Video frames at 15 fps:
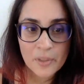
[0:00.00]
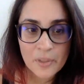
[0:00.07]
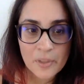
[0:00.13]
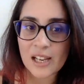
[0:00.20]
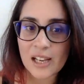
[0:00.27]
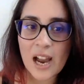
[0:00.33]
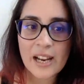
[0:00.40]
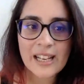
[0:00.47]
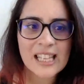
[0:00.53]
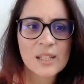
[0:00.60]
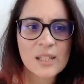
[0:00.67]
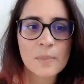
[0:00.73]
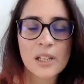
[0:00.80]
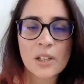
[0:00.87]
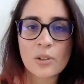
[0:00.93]
But the line
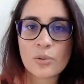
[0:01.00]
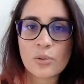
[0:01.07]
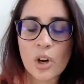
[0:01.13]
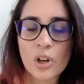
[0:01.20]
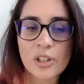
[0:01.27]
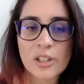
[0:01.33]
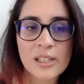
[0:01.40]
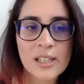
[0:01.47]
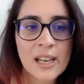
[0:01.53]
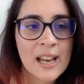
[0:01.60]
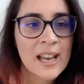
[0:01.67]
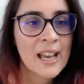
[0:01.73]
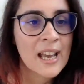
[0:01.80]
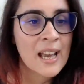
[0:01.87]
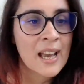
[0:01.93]
has been crossed.
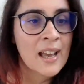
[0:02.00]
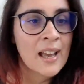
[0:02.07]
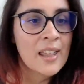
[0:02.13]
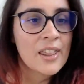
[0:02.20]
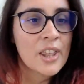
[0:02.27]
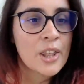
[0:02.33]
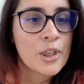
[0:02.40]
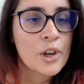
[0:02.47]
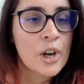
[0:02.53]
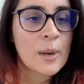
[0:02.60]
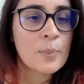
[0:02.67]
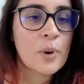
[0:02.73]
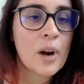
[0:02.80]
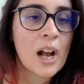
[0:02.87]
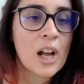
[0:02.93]
The
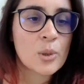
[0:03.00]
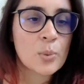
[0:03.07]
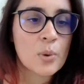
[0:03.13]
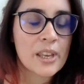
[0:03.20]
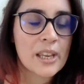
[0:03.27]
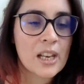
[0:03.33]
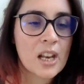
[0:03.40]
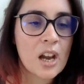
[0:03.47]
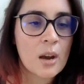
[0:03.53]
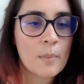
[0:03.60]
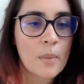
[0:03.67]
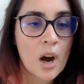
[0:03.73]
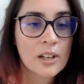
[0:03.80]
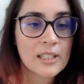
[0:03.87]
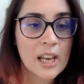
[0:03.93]
threat prowls within
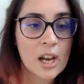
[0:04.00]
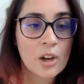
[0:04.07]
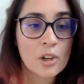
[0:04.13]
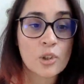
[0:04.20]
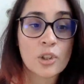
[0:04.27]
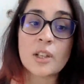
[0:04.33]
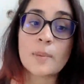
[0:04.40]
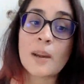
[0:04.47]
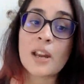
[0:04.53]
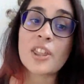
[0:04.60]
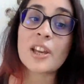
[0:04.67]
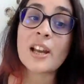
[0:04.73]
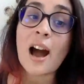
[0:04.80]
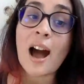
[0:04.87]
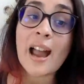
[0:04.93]
her marked territory. She
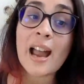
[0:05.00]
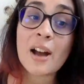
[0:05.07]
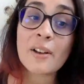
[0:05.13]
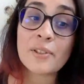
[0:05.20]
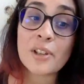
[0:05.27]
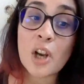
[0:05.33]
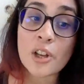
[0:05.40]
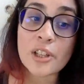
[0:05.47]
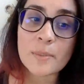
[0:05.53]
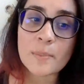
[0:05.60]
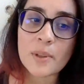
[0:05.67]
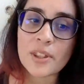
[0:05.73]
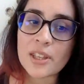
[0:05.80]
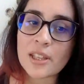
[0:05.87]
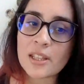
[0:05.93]
may think, I have
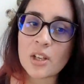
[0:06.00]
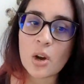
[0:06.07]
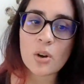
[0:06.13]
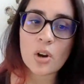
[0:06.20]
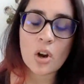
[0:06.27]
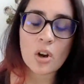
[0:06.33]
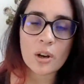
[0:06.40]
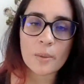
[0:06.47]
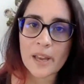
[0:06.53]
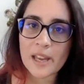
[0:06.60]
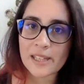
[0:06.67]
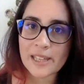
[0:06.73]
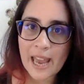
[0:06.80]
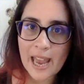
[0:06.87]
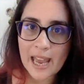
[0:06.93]
lost, but this no longer
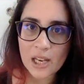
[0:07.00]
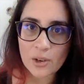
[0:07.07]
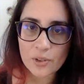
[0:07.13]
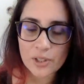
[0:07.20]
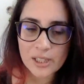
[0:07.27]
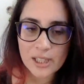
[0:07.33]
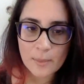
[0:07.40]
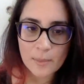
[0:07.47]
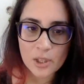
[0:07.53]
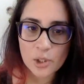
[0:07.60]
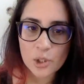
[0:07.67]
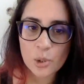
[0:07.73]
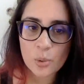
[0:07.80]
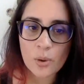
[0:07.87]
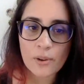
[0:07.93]
bears any
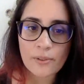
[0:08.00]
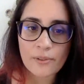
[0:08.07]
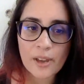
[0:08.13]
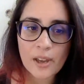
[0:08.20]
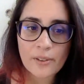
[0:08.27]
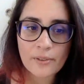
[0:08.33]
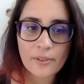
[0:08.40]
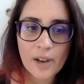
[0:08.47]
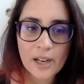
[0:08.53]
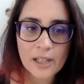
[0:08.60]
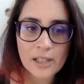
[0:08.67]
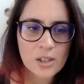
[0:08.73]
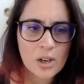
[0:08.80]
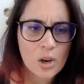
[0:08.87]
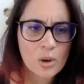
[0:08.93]
resemblance to a fair
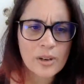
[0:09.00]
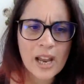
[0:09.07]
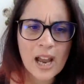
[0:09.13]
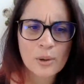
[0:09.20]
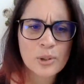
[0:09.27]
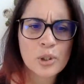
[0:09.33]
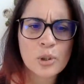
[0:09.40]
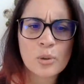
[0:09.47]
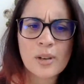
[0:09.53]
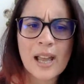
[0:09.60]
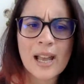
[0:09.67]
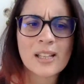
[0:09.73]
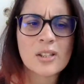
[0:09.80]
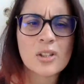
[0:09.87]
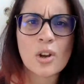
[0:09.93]
fight. No, now two
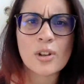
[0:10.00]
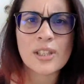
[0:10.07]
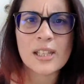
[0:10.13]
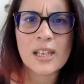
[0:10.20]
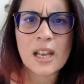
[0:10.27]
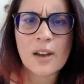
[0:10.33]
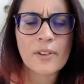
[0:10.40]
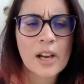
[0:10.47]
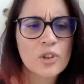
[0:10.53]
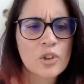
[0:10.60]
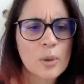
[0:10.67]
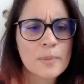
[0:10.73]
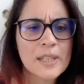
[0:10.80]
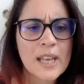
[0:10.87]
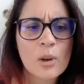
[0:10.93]
legs, not enough.
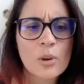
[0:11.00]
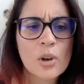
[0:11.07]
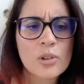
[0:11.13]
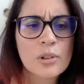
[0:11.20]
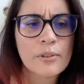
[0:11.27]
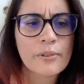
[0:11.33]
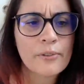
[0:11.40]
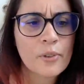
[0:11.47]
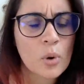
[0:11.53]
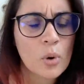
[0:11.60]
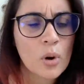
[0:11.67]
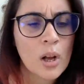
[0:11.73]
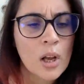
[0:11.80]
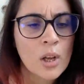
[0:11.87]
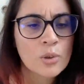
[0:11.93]
I drop down onto
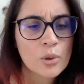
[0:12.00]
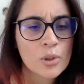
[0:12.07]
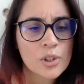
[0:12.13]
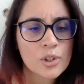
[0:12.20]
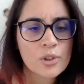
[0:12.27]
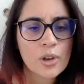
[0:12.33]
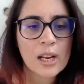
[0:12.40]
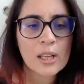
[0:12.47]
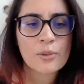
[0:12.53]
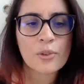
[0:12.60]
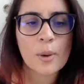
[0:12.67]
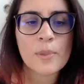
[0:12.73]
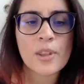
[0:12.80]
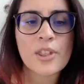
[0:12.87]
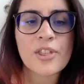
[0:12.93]
four, draw
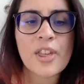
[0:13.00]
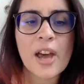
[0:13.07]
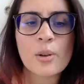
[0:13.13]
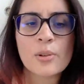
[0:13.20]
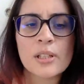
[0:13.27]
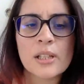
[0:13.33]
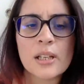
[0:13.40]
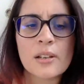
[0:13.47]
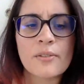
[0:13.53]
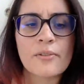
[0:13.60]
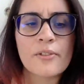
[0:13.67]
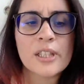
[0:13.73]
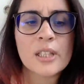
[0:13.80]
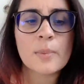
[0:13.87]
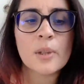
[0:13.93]
strength from the thousand
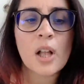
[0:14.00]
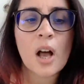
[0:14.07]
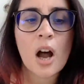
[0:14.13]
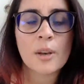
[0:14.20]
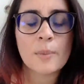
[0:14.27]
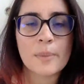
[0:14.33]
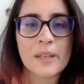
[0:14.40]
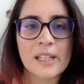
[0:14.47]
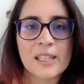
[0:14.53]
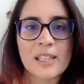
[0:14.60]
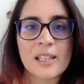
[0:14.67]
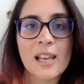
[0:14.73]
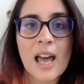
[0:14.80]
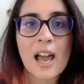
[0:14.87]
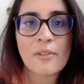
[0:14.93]
invisible
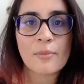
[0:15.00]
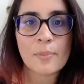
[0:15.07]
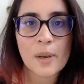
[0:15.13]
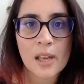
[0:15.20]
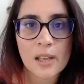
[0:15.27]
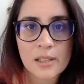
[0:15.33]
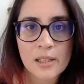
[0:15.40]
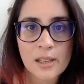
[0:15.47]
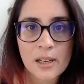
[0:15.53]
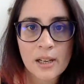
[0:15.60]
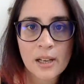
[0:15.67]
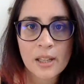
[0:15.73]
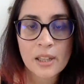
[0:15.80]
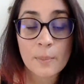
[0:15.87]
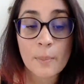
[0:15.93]
heartbeats, the lifeblood,
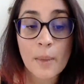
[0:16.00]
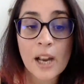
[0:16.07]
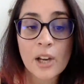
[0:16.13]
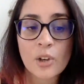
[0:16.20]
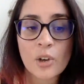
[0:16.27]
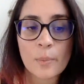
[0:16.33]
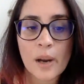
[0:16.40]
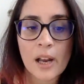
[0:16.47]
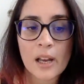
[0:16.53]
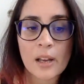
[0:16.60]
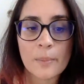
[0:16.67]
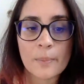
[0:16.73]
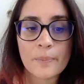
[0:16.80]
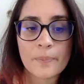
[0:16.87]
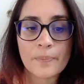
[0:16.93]
the
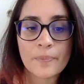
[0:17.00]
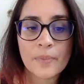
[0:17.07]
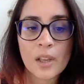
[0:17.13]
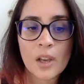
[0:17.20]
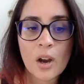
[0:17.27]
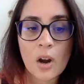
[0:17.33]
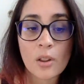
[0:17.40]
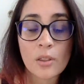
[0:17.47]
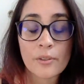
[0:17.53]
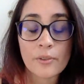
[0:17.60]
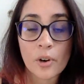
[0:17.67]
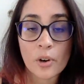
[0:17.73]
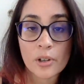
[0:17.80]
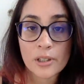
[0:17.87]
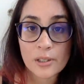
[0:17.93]
microbiome on
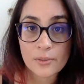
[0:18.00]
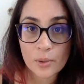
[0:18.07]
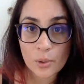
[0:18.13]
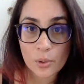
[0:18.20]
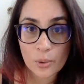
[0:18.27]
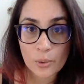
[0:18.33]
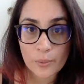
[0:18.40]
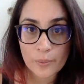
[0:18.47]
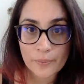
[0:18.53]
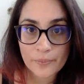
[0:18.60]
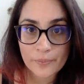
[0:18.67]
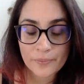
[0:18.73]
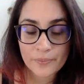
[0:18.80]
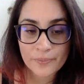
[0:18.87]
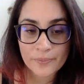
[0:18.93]
the forest floor.
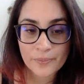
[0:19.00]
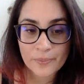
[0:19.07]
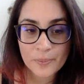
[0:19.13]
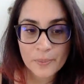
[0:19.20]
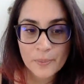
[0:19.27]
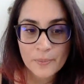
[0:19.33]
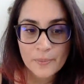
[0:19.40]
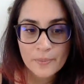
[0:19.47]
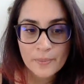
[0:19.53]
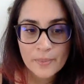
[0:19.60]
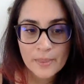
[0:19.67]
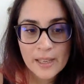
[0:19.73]
Mm.